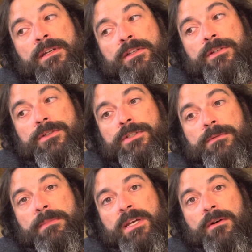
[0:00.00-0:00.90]
you
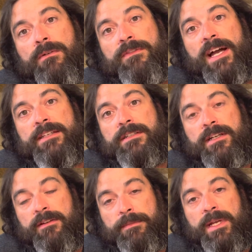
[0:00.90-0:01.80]
shouldn't be going faster
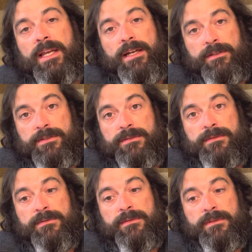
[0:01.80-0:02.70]
than everybody else.
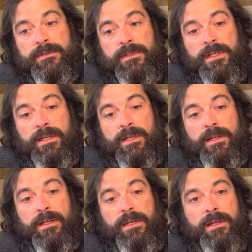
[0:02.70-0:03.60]

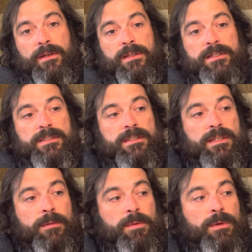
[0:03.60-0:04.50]
You know, there's this
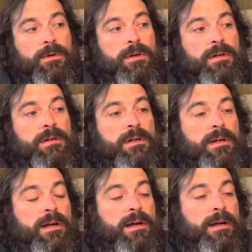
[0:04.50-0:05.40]
uproar
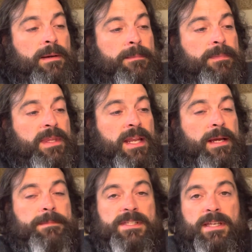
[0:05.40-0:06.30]
um, that
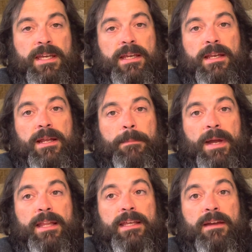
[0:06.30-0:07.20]
I'm seeing
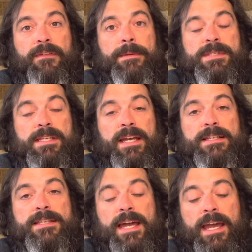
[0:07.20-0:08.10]
about the
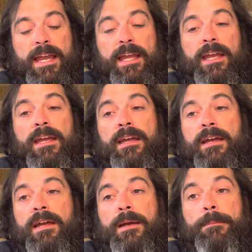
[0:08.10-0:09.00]
FMCSA
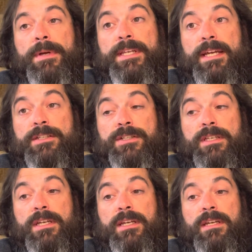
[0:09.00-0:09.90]

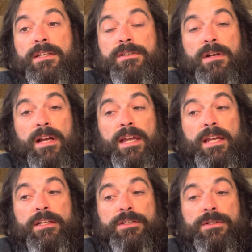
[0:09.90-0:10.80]
potentially
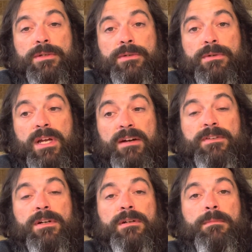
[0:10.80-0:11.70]
trying to
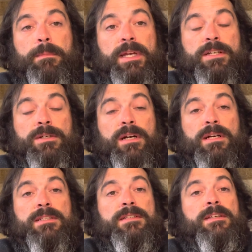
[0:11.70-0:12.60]
govern big
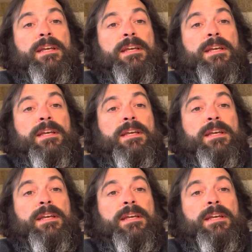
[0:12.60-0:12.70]
trucks.